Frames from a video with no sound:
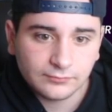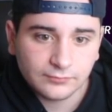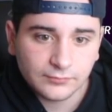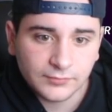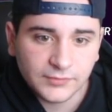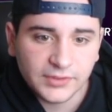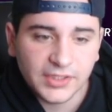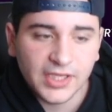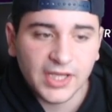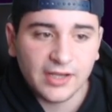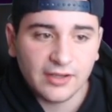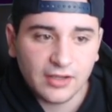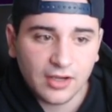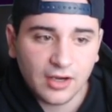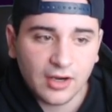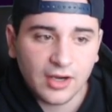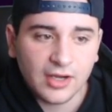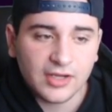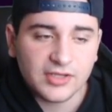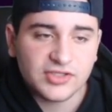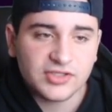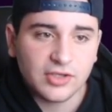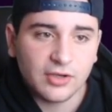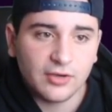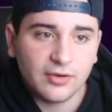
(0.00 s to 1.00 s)
Yeah. All
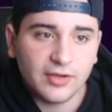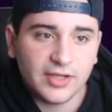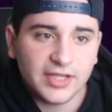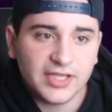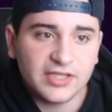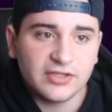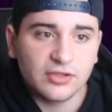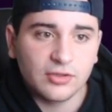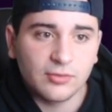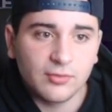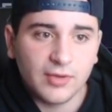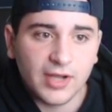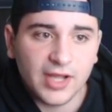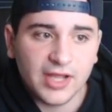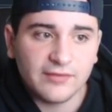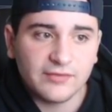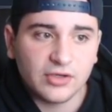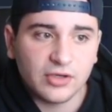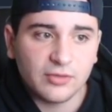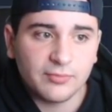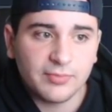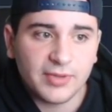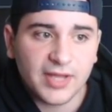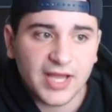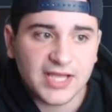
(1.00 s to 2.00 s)
right. So either way, if
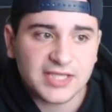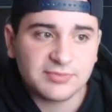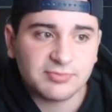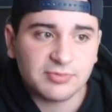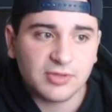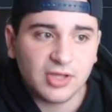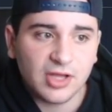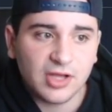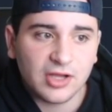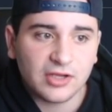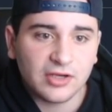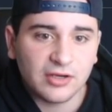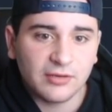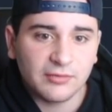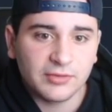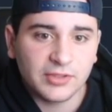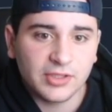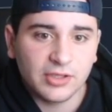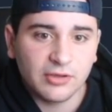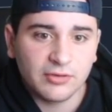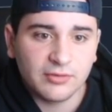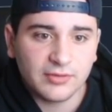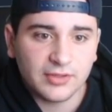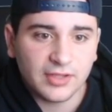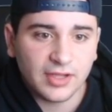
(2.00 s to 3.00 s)
you're a pass blocker, I would
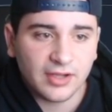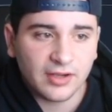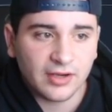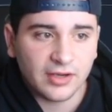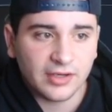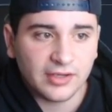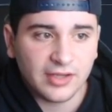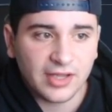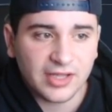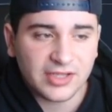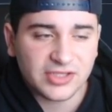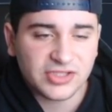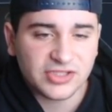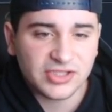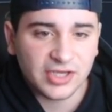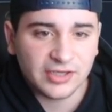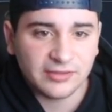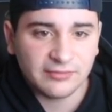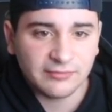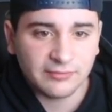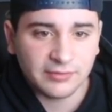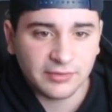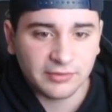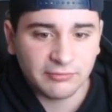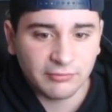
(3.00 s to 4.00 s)
go. All right. Actually, I
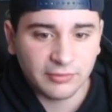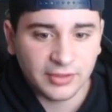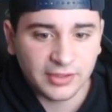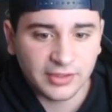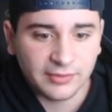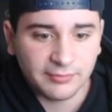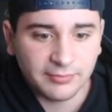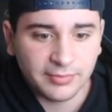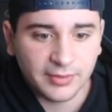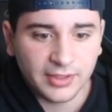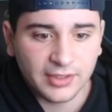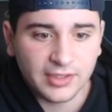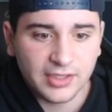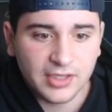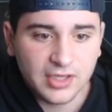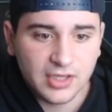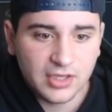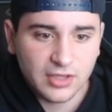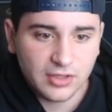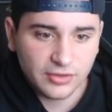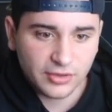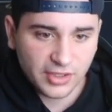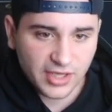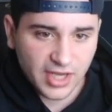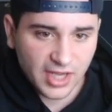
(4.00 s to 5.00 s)
didn't really read it, but
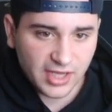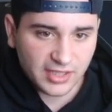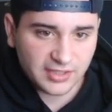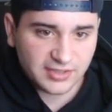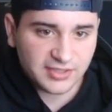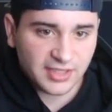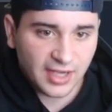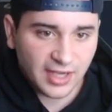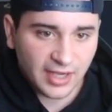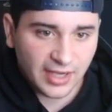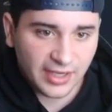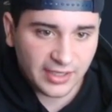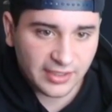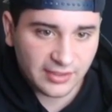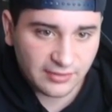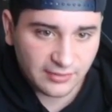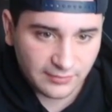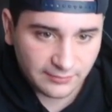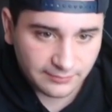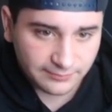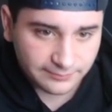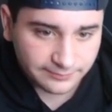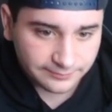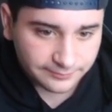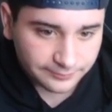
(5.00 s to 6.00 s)
they're kind of tied.
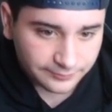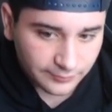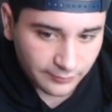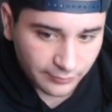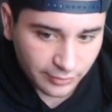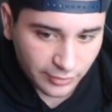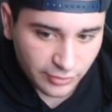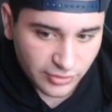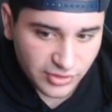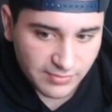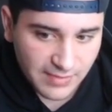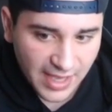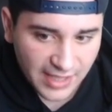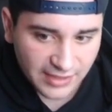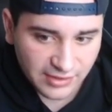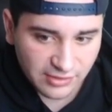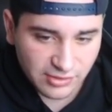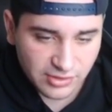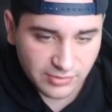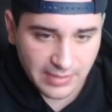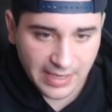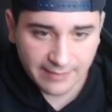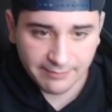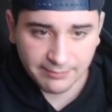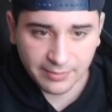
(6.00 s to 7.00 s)
Bruce
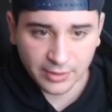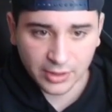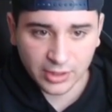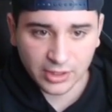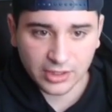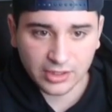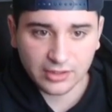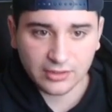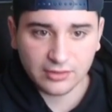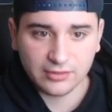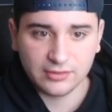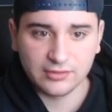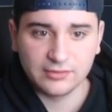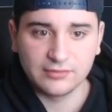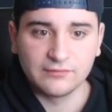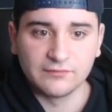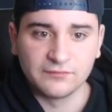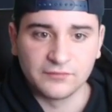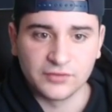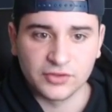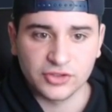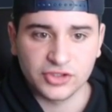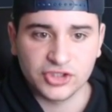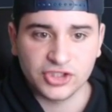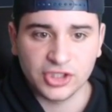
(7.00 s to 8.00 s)
Matthews, Matt Birk,
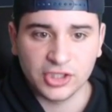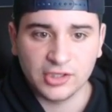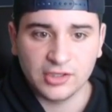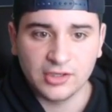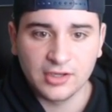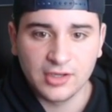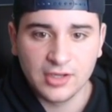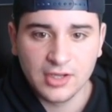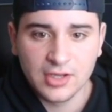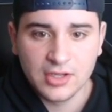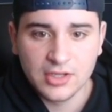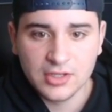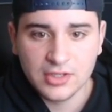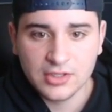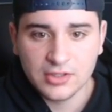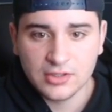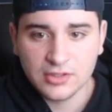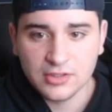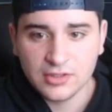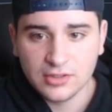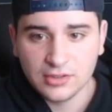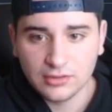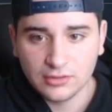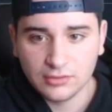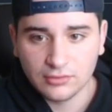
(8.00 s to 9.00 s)
for sure.
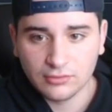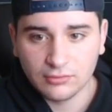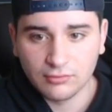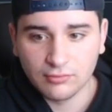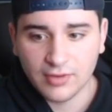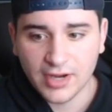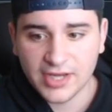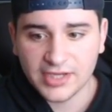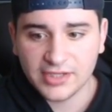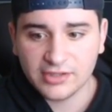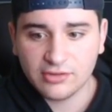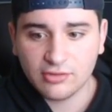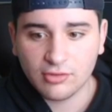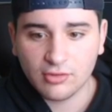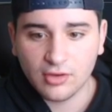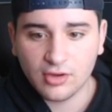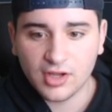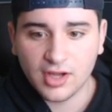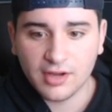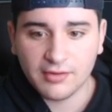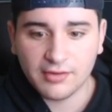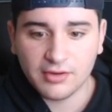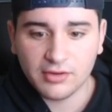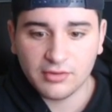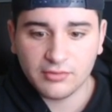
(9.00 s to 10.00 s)
Randy Kroll.
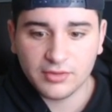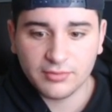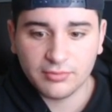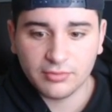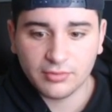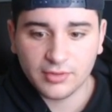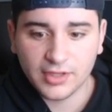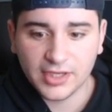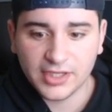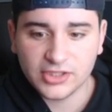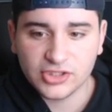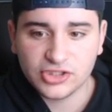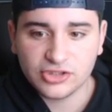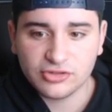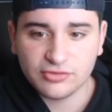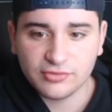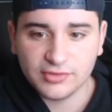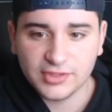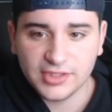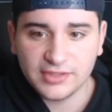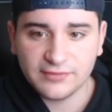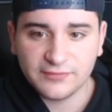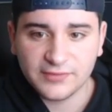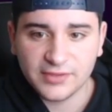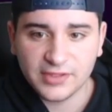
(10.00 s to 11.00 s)
I'm going with Brandon
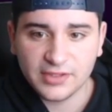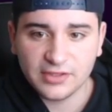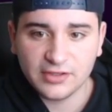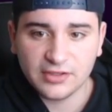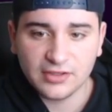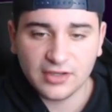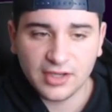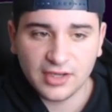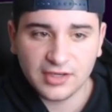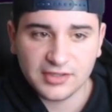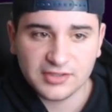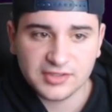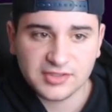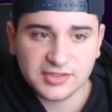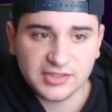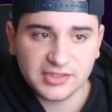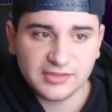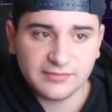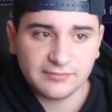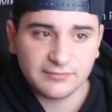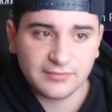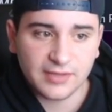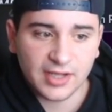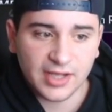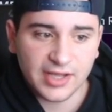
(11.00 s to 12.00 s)
Shreve here.
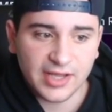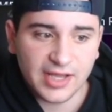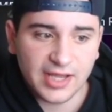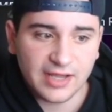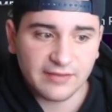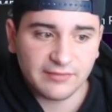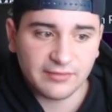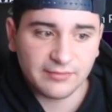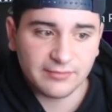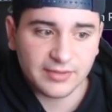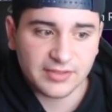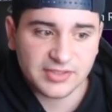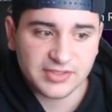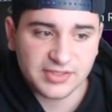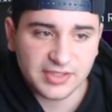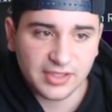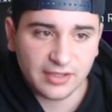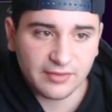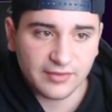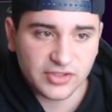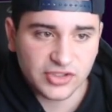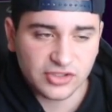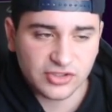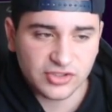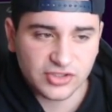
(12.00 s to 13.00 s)
Honestly, I have him
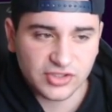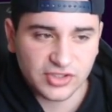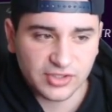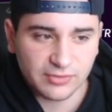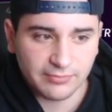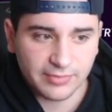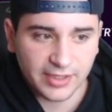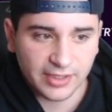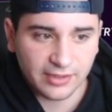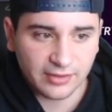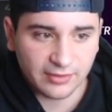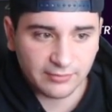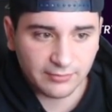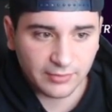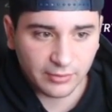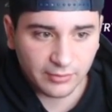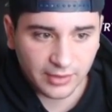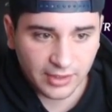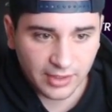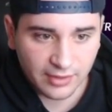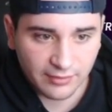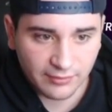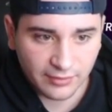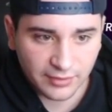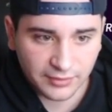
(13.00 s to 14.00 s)
myself. I should just compare them, but
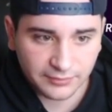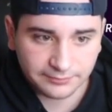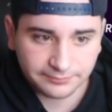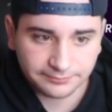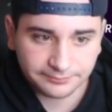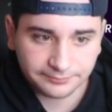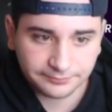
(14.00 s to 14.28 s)
whatever.